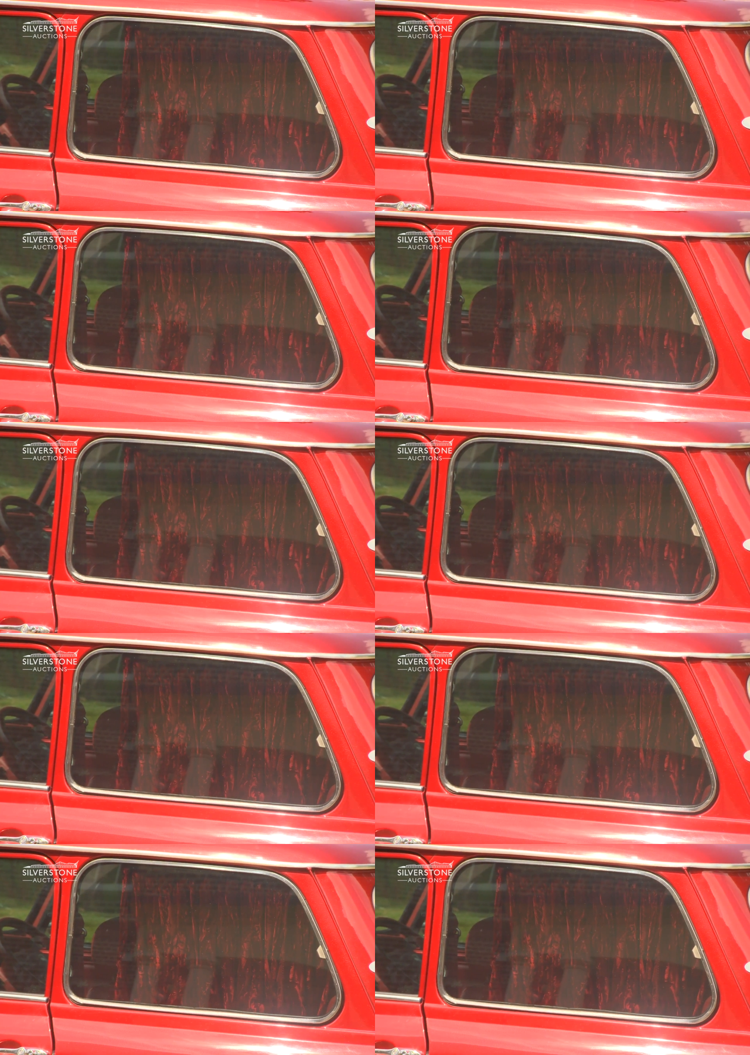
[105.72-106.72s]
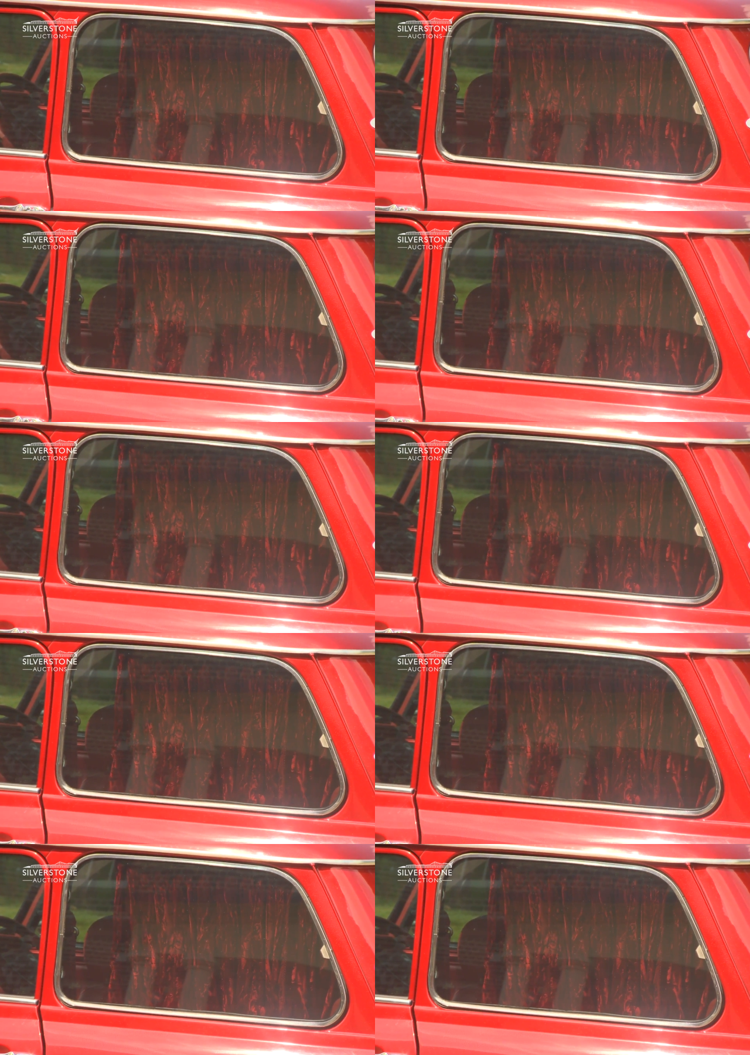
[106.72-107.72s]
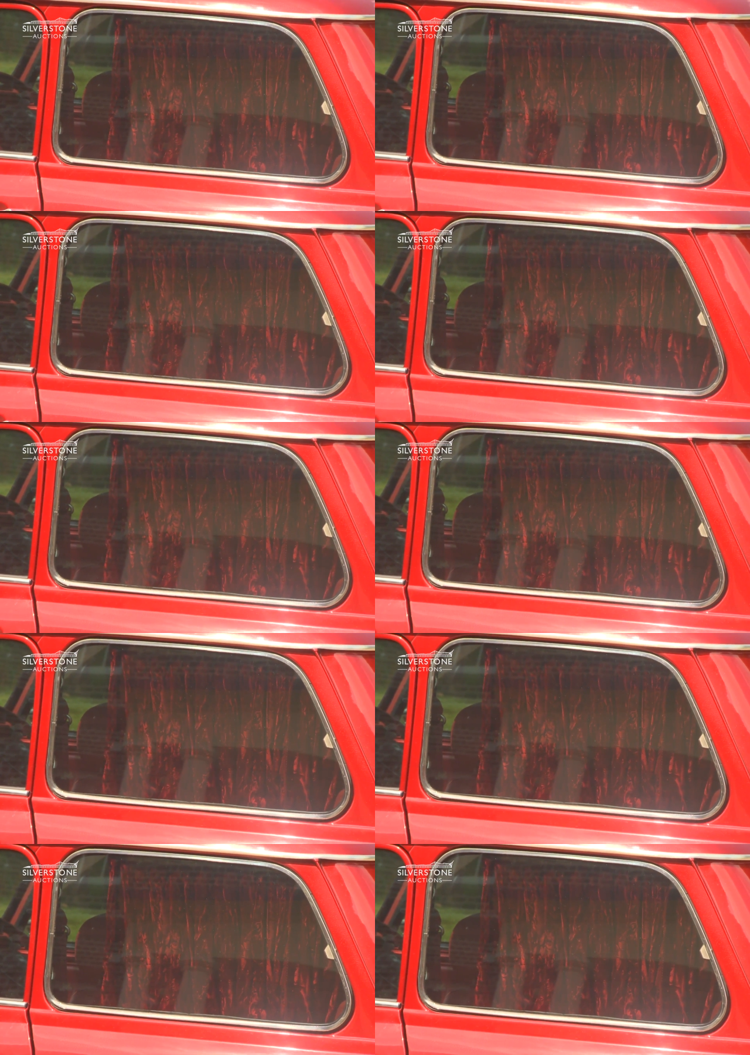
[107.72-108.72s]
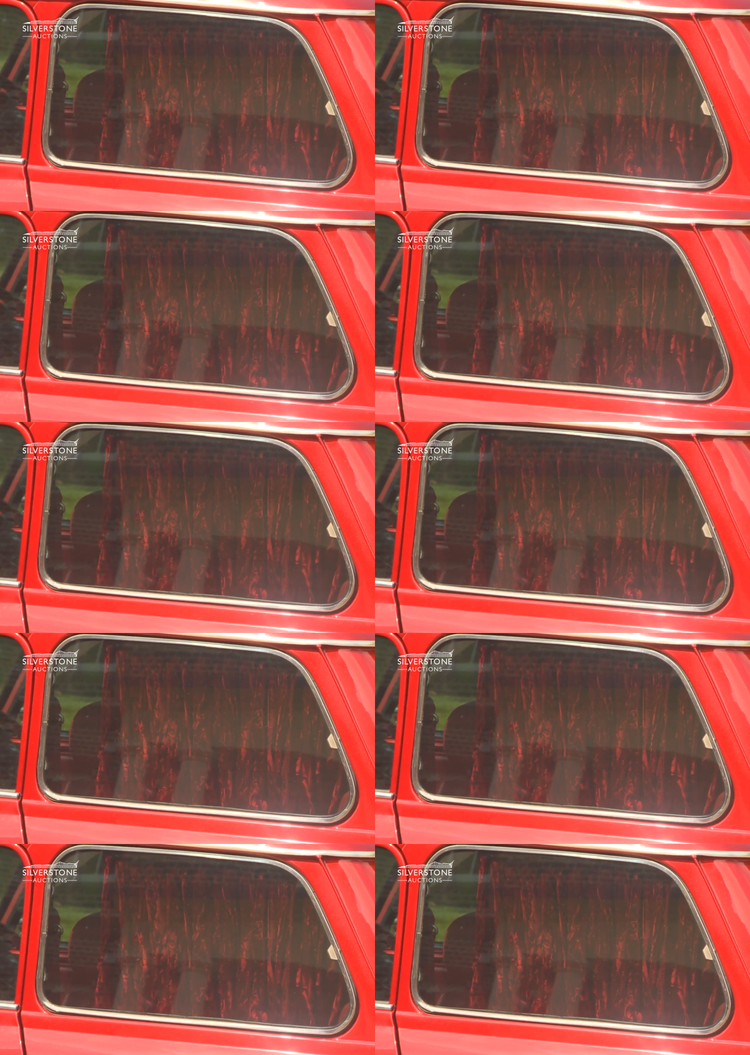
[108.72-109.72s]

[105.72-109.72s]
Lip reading: Nobody's mouth can be seen.